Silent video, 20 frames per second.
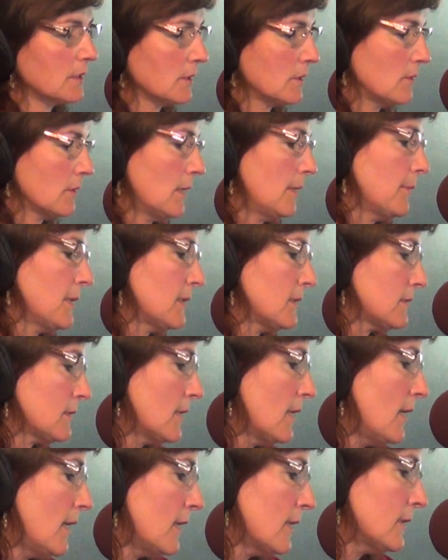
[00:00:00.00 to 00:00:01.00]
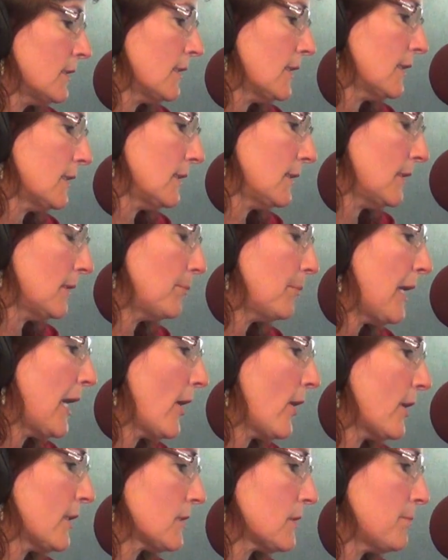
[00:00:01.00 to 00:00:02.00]
agreements that
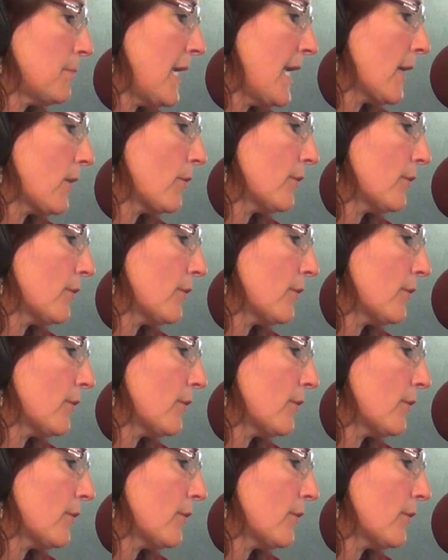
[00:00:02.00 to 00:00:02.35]
parents make